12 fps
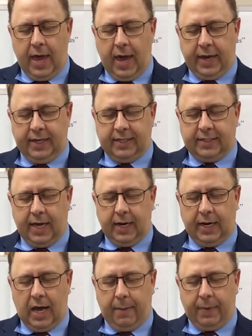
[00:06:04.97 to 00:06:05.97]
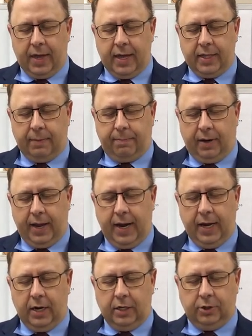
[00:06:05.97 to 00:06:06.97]
and he set it up in the
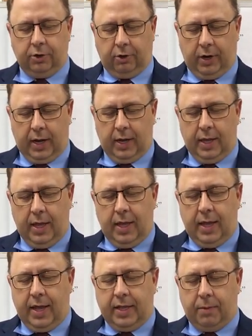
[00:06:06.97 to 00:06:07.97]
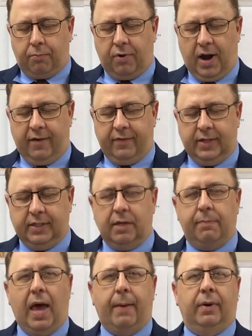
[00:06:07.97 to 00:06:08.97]
plain of Dura in the province
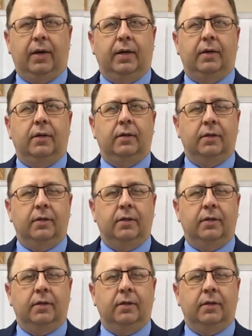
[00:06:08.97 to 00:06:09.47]
of Babylon.